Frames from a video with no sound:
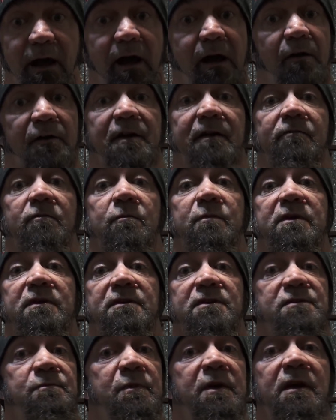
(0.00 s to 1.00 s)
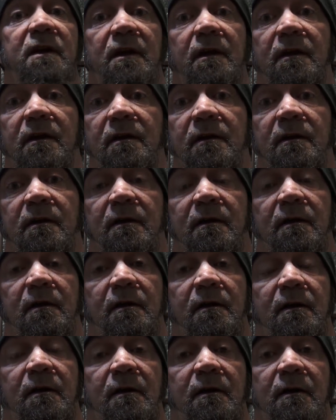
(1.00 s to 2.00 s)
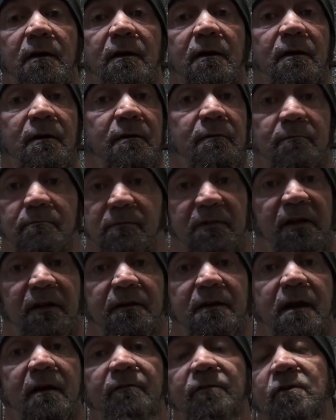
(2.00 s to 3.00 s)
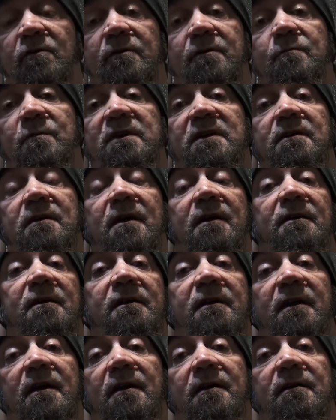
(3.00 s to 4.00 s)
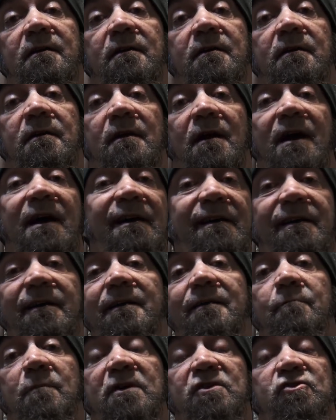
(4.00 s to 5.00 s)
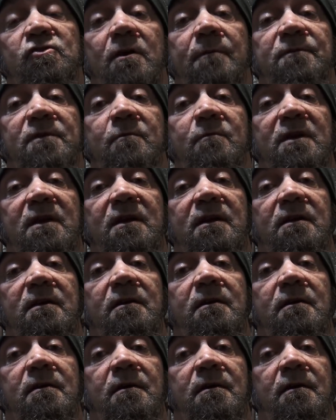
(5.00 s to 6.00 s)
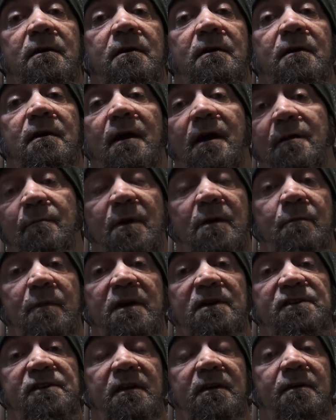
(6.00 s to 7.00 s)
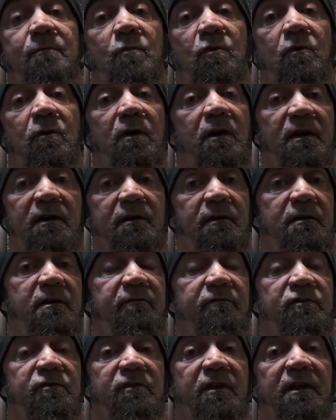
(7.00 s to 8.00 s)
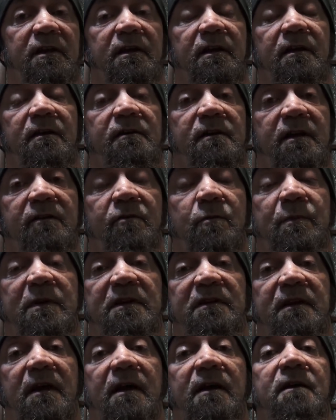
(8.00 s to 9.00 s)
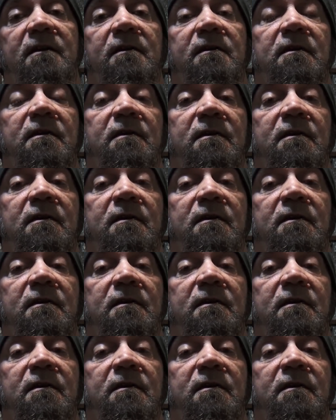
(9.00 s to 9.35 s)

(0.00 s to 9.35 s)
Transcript: I'll never be as big. I'm never going to be that again. I can't measure up to me at my best anymore. I can never do that again. Can't repeat that.